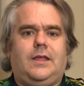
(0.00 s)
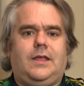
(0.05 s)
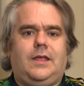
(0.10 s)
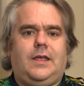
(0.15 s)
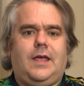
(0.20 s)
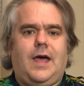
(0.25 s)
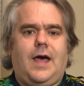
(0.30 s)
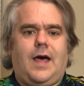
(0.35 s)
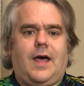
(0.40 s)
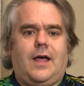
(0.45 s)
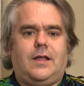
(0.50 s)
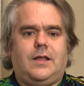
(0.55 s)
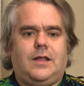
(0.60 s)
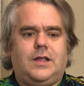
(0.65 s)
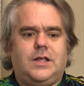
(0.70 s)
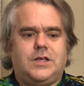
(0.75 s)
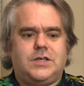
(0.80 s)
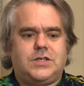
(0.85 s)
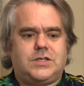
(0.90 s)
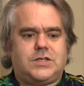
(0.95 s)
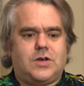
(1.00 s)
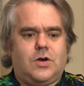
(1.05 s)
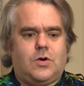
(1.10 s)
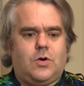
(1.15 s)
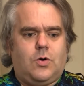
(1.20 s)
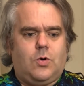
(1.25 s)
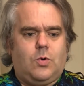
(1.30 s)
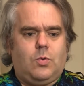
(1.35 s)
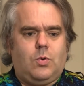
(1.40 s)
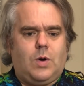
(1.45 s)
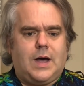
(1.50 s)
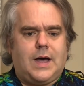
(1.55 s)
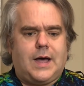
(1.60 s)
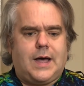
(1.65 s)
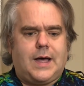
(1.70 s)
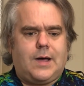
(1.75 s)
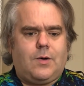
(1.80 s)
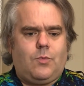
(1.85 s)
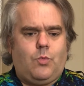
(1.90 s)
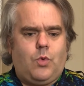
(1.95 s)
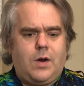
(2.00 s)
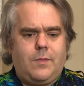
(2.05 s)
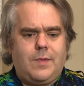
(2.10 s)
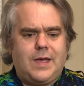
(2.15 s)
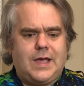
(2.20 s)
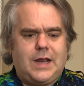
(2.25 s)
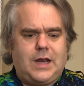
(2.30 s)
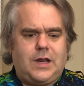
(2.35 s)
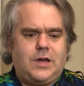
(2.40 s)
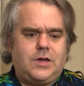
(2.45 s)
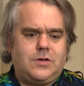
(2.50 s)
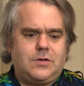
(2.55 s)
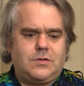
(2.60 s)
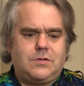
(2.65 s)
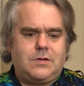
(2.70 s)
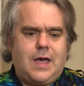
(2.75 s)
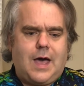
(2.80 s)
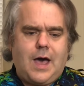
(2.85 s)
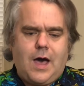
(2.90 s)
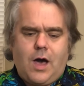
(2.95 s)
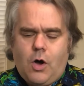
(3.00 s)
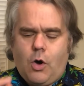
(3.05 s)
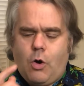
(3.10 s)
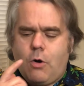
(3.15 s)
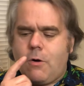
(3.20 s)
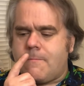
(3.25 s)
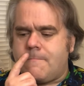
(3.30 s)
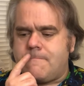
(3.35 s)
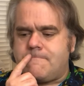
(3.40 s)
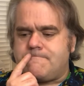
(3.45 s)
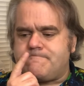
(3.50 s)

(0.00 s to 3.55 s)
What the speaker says: yeah, so what am I going to do now?